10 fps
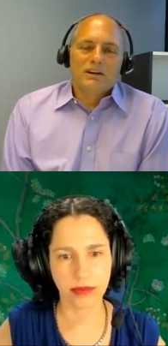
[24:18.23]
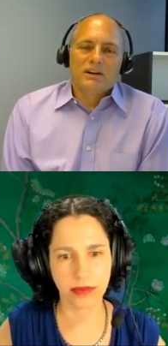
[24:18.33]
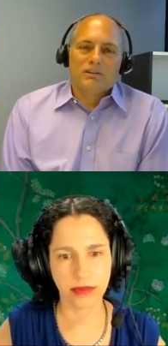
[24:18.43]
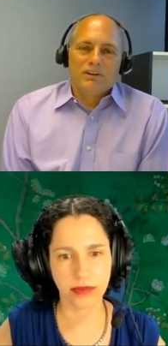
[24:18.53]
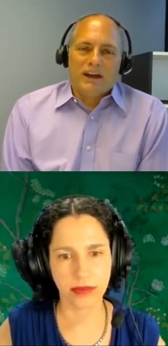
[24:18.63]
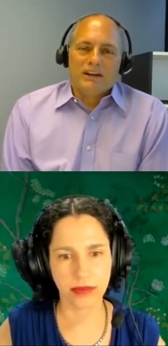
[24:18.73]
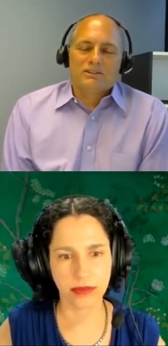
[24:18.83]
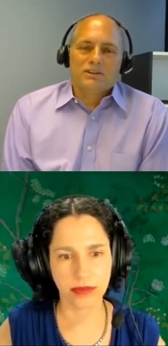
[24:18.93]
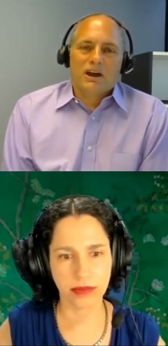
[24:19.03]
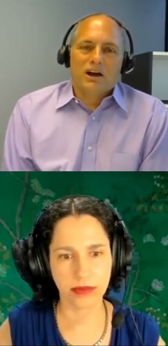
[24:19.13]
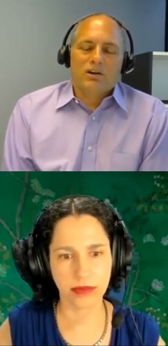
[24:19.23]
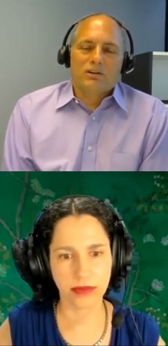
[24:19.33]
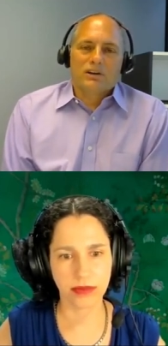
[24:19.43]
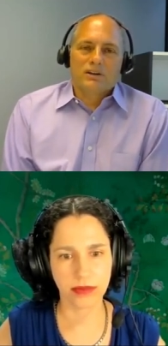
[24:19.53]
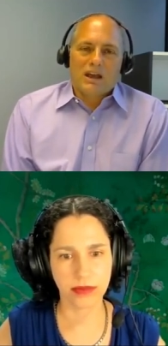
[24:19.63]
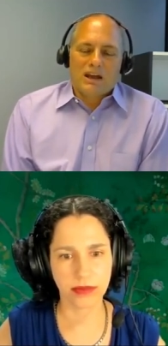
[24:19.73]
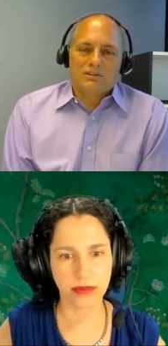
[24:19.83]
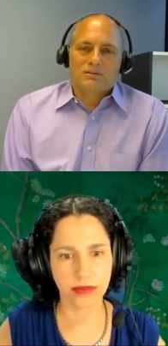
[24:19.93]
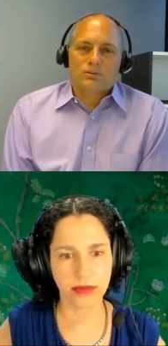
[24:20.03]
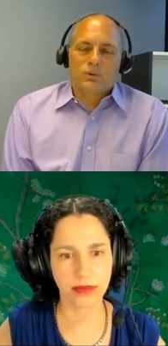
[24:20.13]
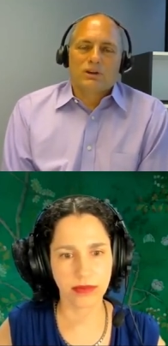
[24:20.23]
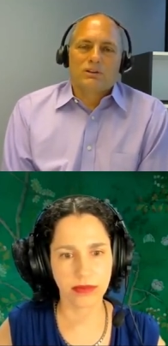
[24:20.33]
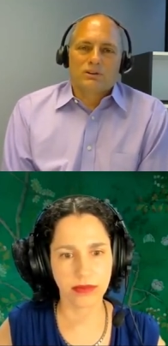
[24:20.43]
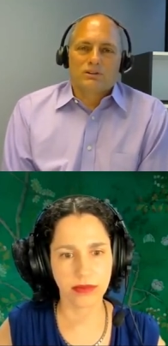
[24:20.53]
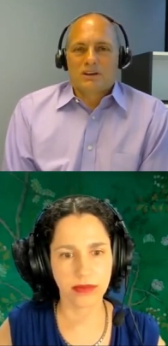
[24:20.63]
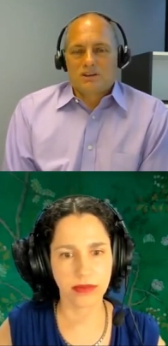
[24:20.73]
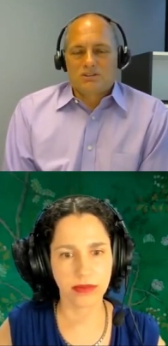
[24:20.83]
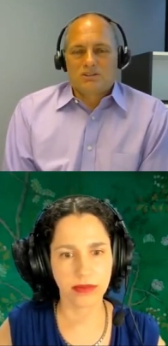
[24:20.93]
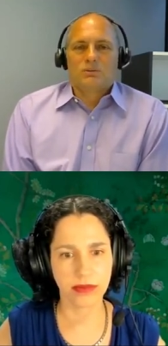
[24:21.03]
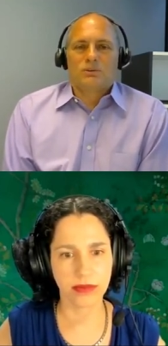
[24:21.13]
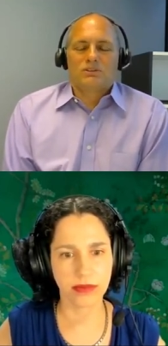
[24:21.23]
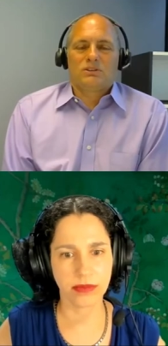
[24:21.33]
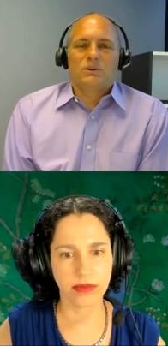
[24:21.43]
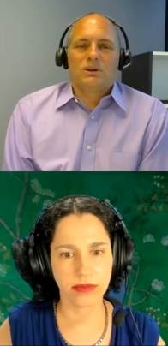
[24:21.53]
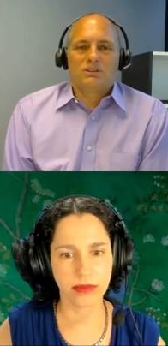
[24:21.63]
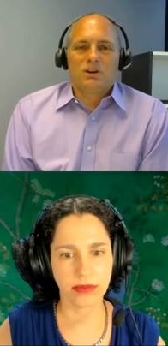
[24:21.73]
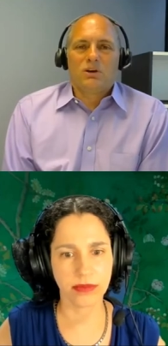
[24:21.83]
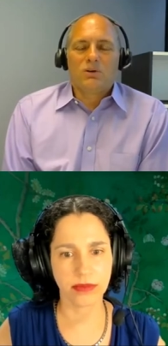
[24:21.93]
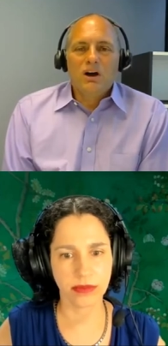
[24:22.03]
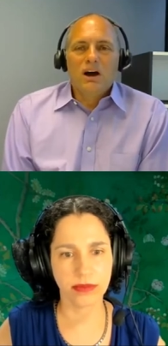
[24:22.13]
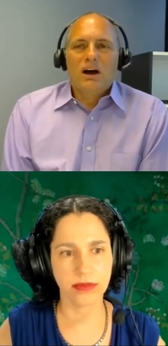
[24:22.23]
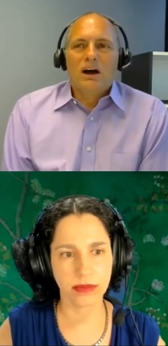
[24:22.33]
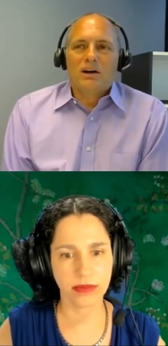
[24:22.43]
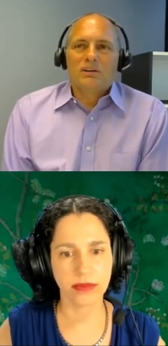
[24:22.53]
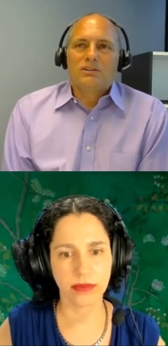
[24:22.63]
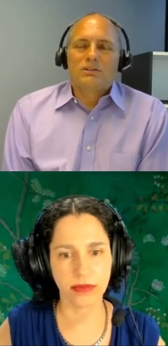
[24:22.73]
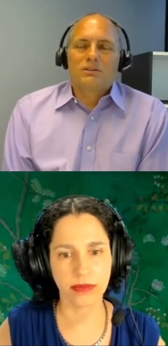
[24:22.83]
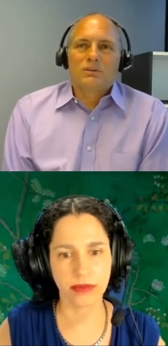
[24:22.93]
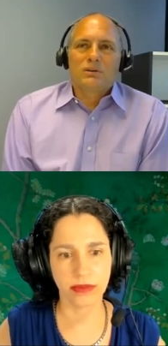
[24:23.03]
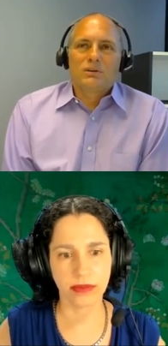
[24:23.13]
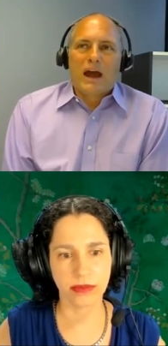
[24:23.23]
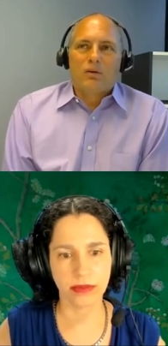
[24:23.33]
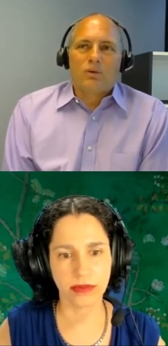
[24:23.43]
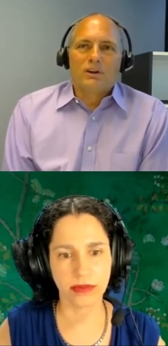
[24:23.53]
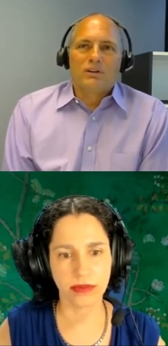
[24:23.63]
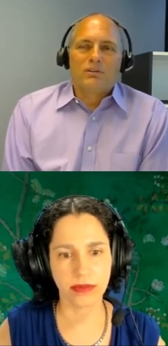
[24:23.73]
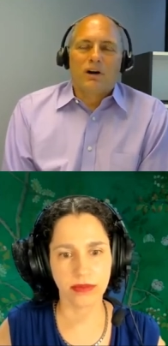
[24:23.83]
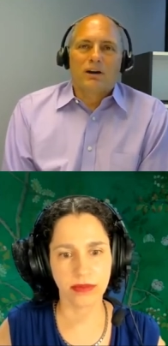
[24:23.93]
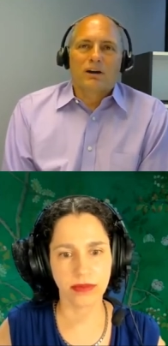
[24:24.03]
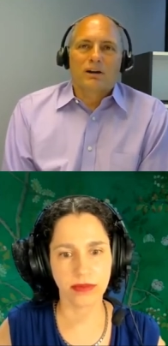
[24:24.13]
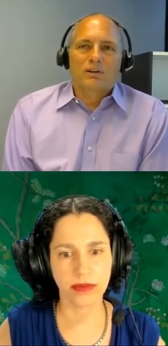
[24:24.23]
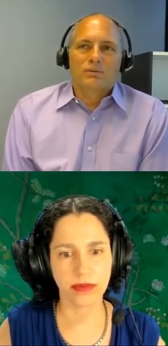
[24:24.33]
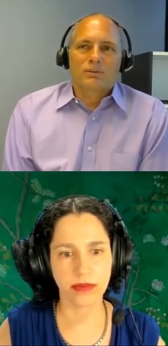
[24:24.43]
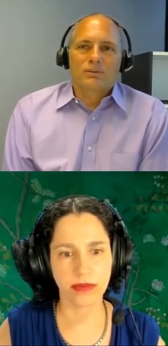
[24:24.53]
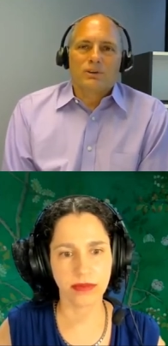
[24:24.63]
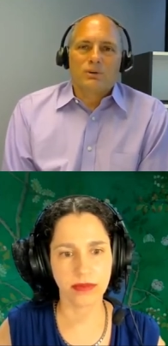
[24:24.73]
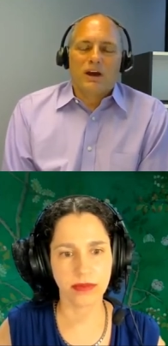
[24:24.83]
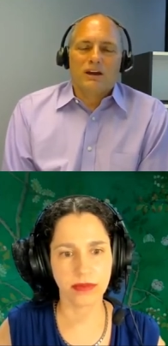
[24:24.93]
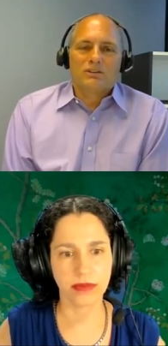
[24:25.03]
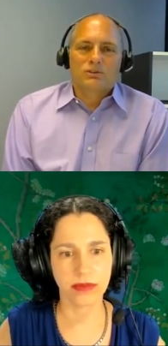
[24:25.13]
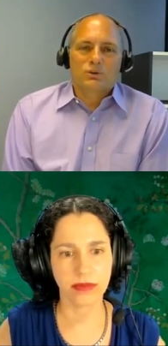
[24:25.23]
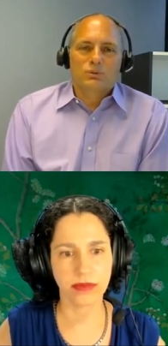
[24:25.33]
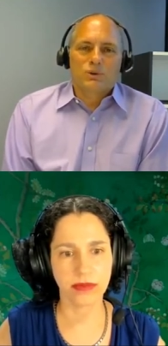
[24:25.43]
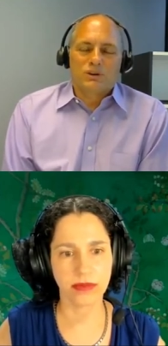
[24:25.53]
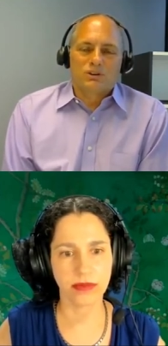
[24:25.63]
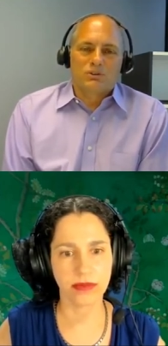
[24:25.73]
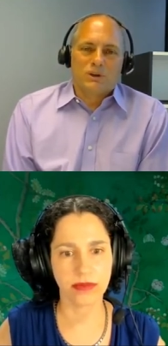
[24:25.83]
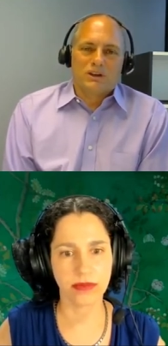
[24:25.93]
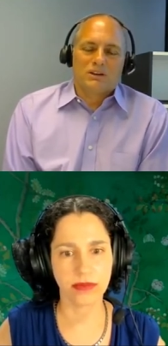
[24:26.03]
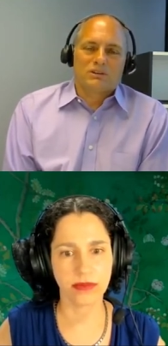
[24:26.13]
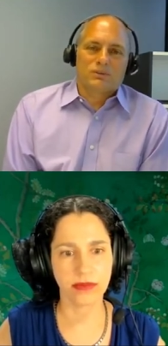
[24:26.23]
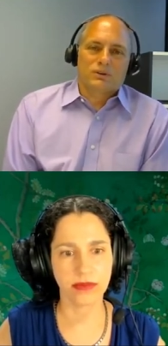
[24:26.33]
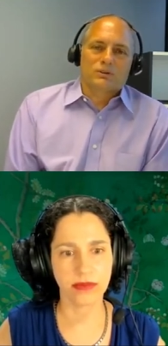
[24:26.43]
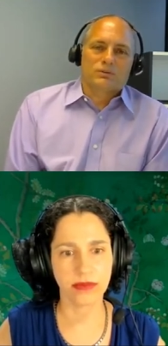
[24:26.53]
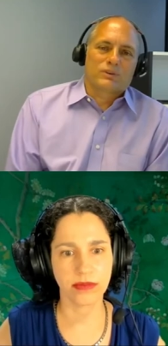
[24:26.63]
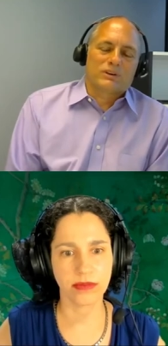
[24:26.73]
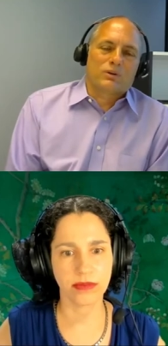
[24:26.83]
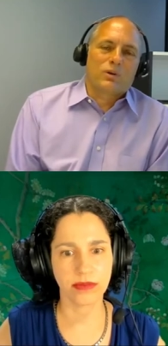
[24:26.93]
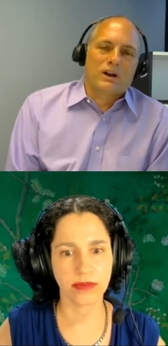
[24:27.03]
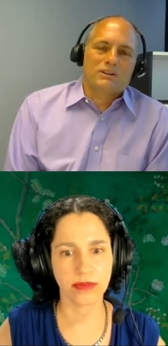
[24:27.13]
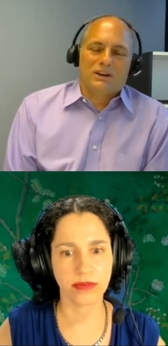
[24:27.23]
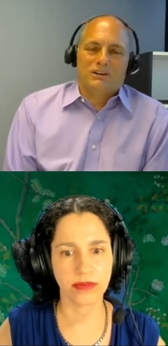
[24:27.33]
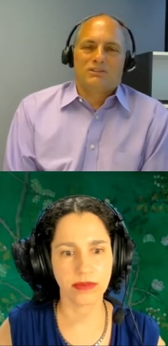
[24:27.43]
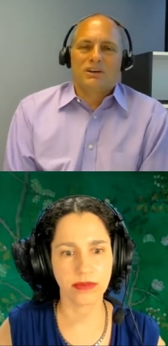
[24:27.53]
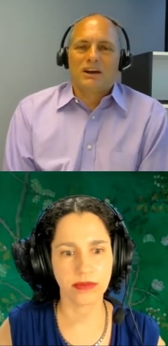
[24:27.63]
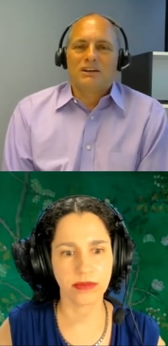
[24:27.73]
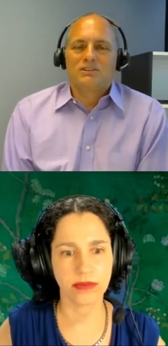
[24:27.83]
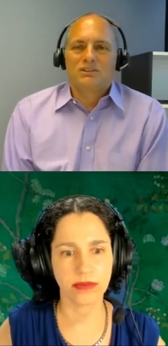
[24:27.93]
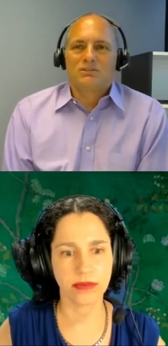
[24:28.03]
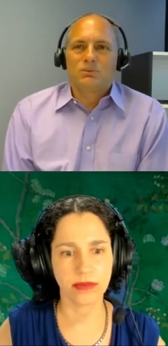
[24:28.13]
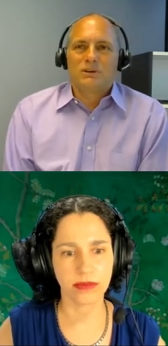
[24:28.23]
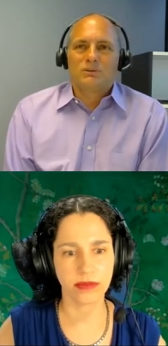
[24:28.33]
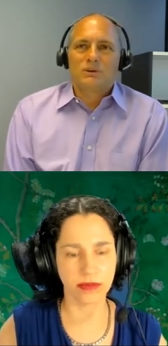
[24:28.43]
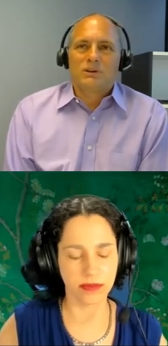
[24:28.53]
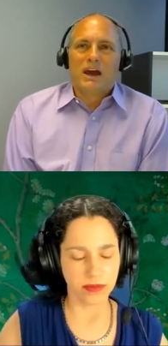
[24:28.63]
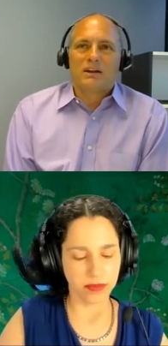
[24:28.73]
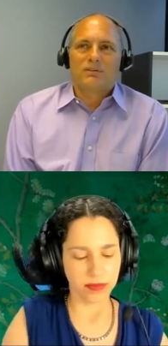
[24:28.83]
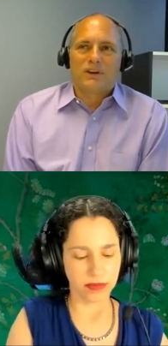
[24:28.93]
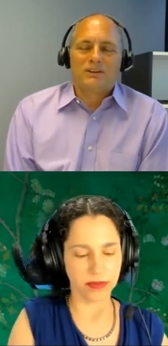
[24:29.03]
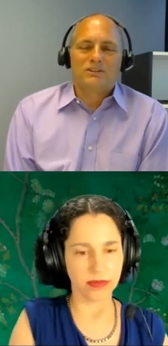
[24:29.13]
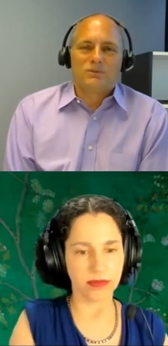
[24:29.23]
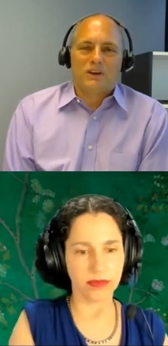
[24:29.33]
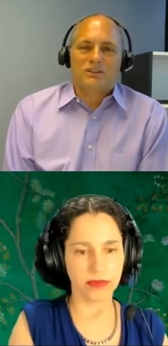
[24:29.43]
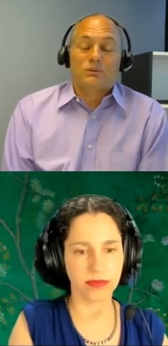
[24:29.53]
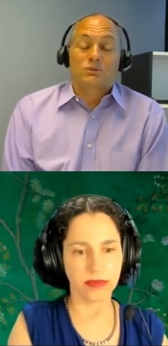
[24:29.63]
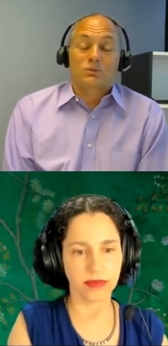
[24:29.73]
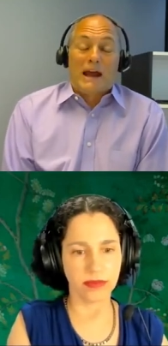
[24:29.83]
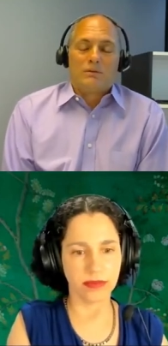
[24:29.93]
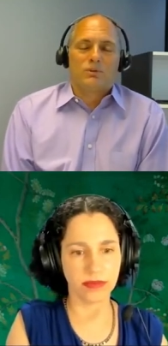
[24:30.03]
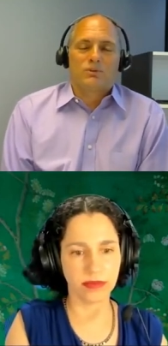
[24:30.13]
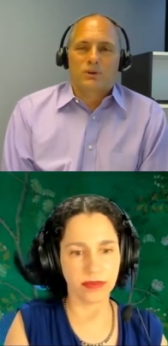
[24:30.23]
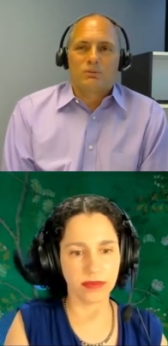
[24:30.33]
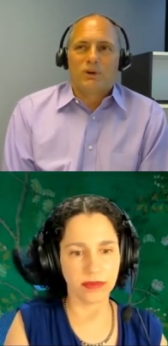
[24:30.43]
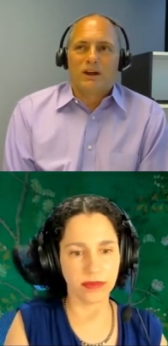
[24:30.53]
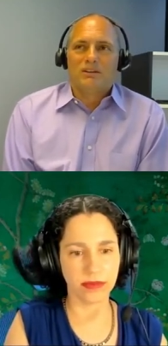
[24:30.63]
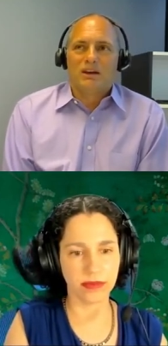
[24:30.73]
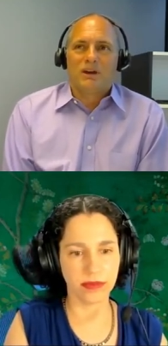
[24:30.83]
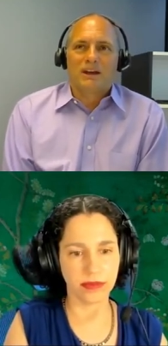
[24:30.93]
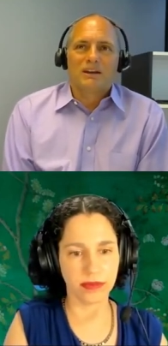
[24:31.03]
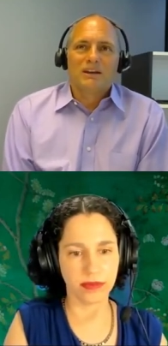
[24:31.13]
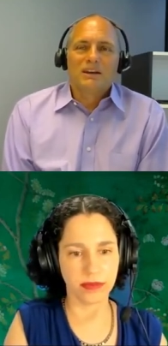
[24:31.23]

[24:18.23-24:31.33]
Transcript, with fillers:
Speaker 1: events, uh, and one of those, like you said, was the U S O. Uh, at one of our U S group leaders meetings for quantitative sciences, we, we had a face-to-face. It was right before the pandemic.